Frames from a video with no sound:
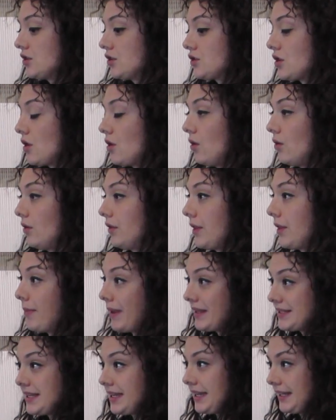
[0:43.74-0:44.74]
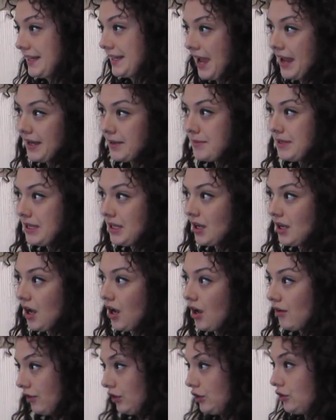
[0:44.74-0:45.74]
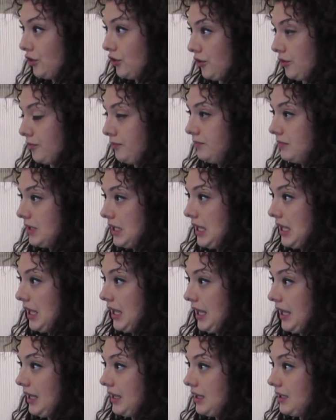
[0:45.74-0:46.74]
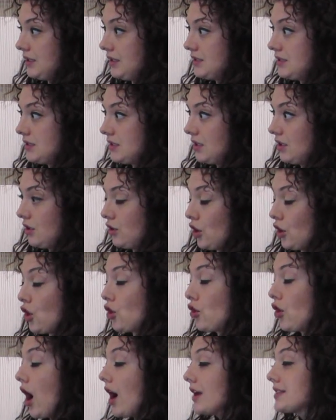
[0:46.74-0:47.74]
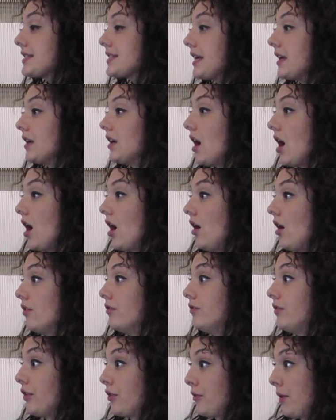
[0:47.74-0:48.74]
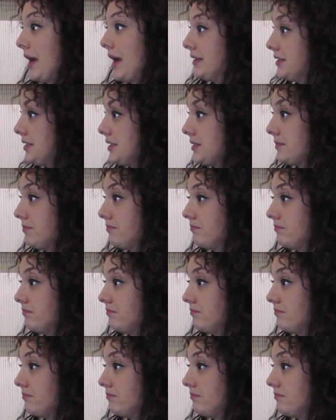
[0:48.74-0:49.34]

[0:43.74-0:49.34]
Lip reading: So the basic anatomy of a loom is the crossing of threads.